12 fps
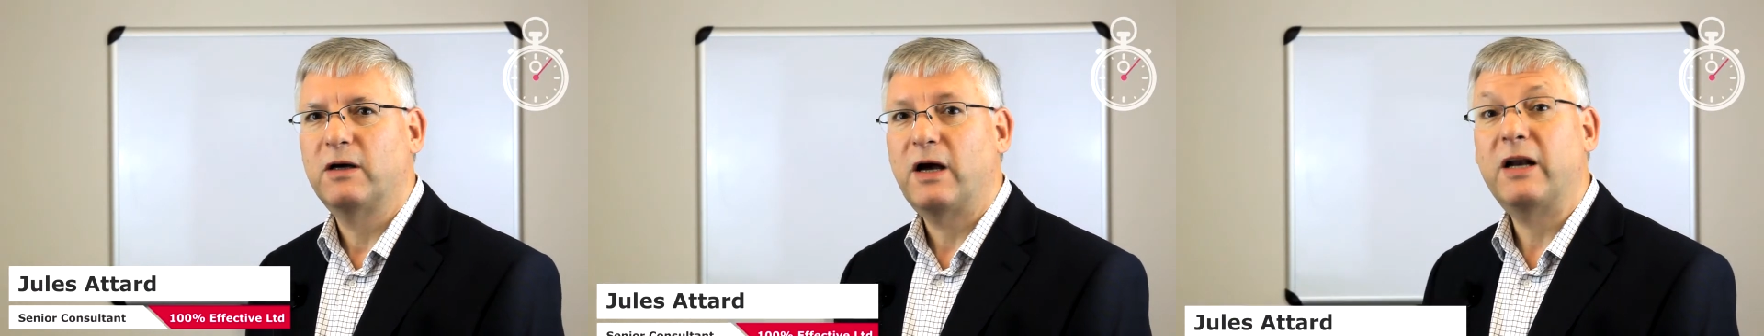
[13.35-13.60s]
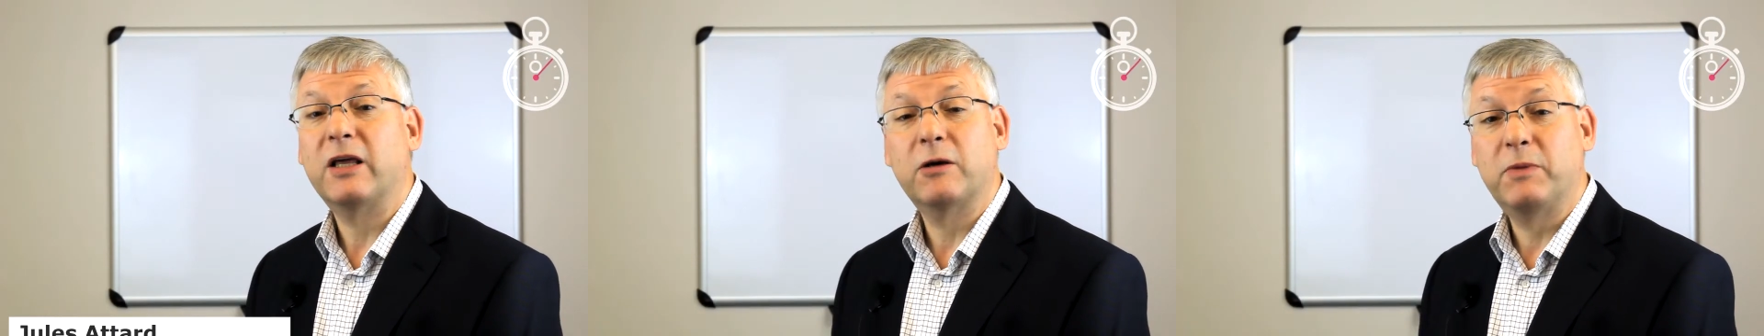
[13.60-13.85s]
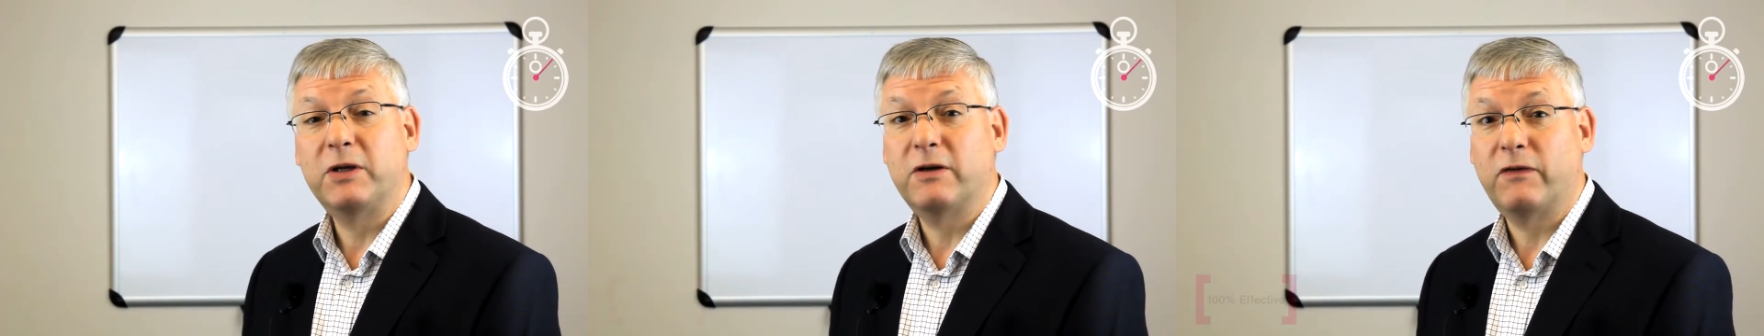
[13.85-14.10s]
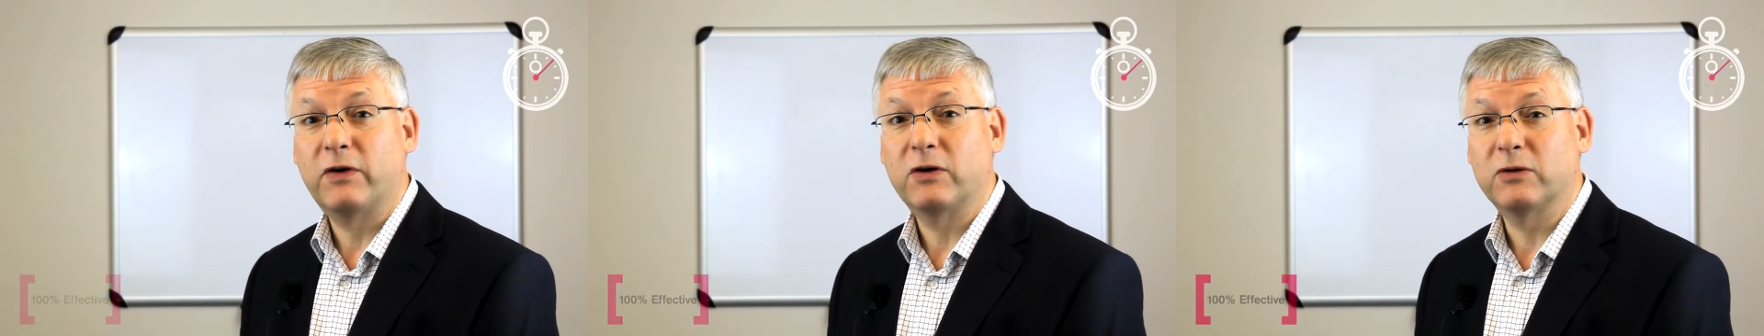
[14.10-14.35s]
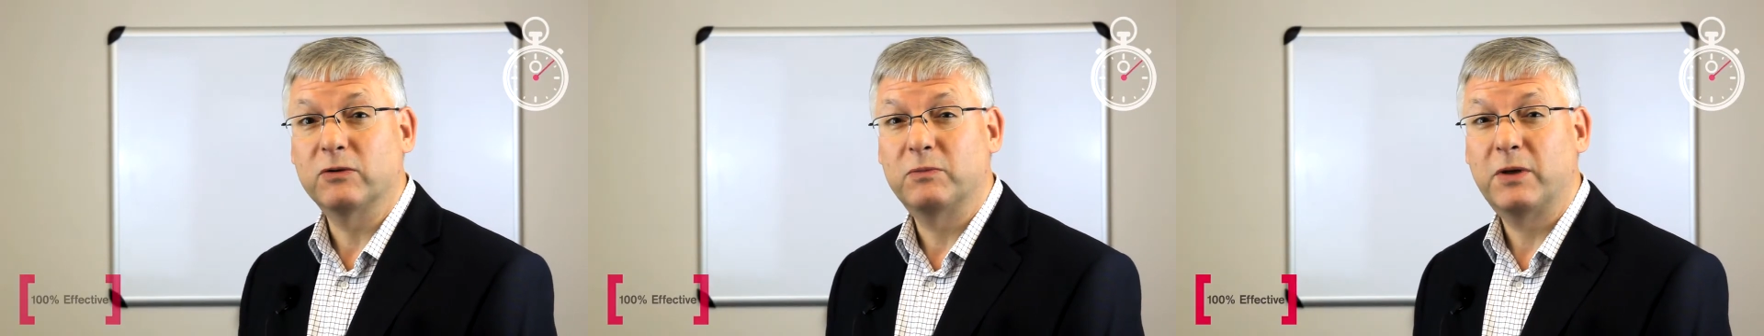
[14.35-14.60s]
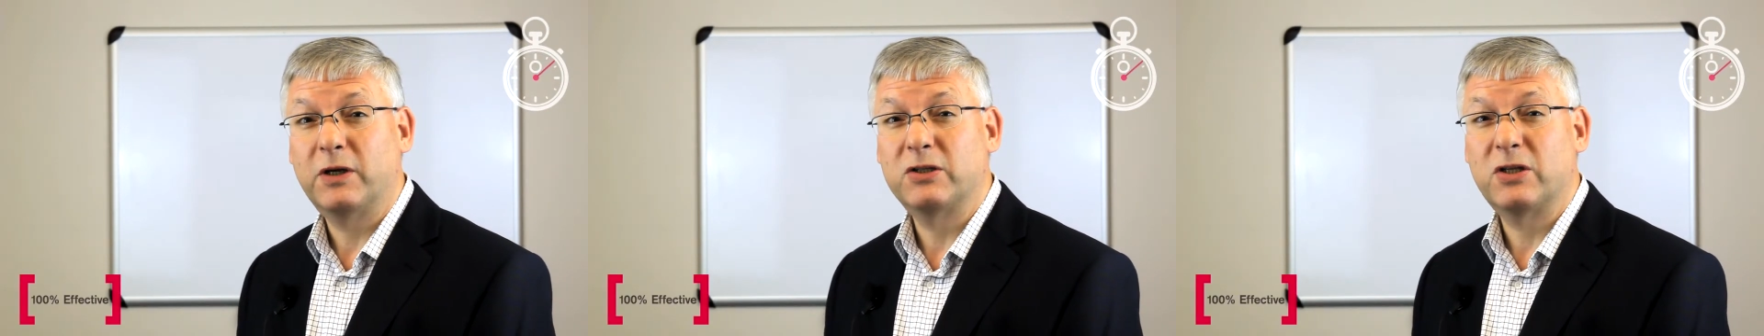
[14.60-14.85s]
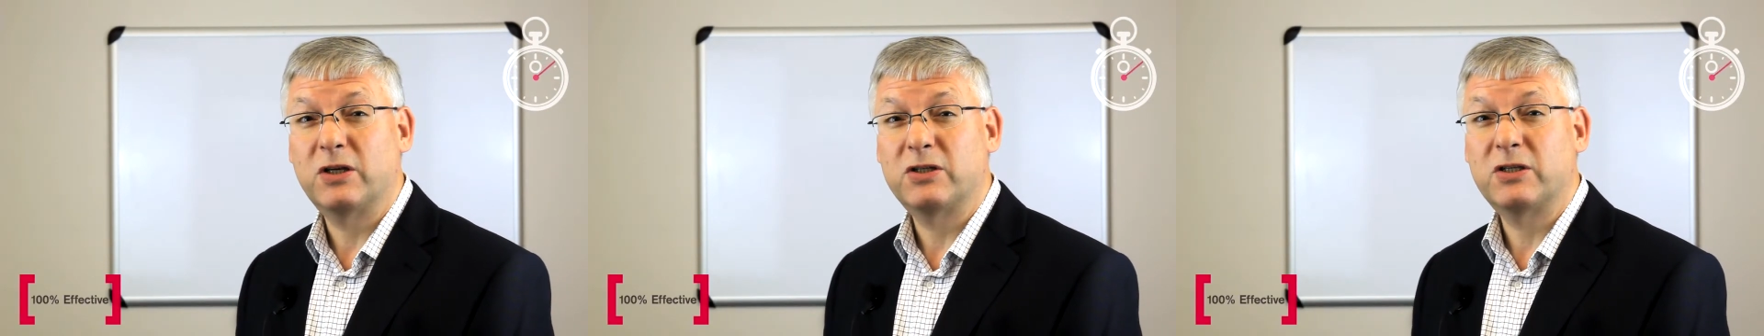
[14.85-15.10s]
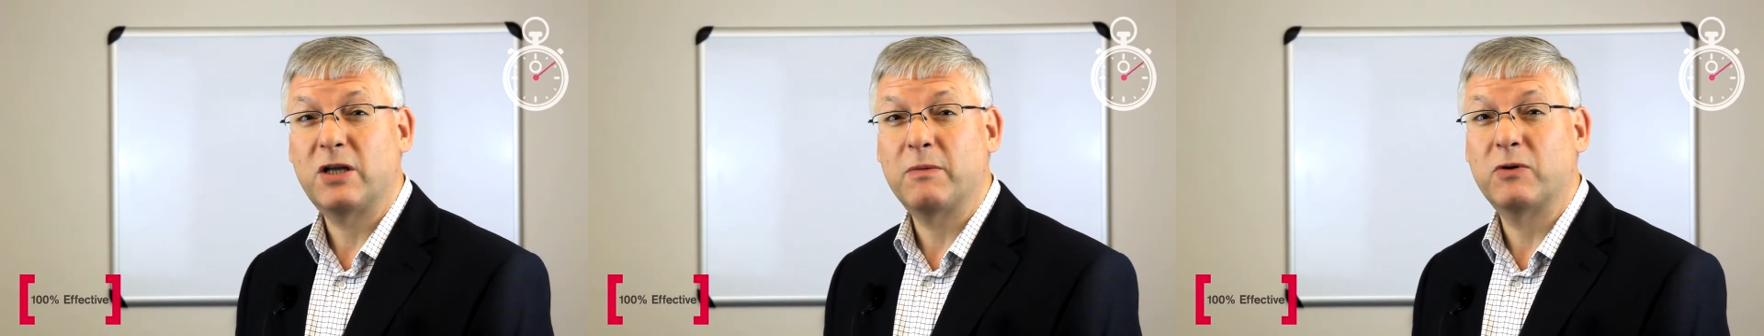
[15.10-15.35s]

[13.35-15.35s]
And it can be difficult because this step